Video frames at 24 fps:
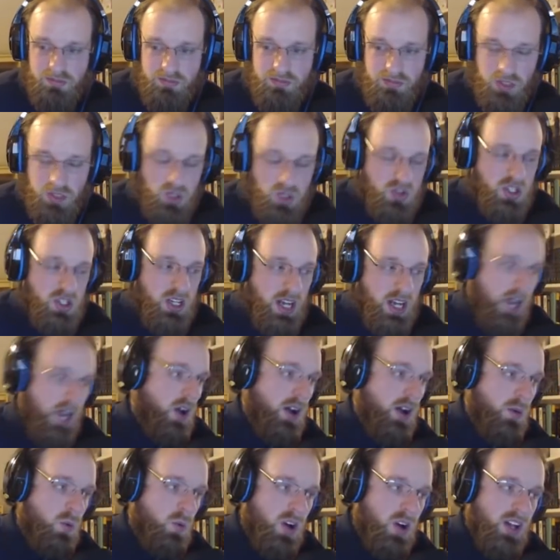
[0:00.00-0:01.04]
use it how I
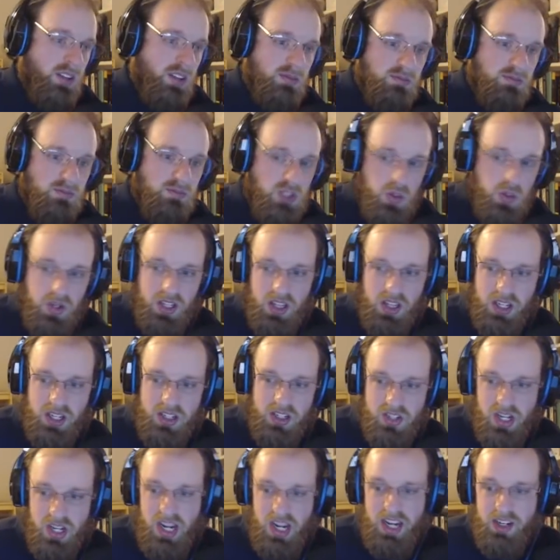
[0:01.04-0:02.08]
want, doing things
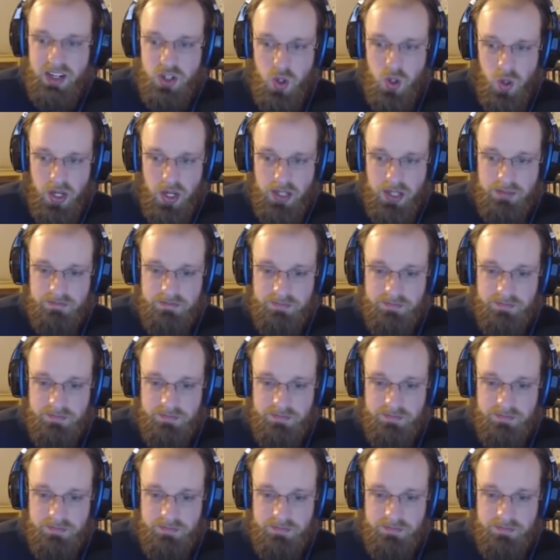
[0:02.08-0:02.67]
that I enjoy.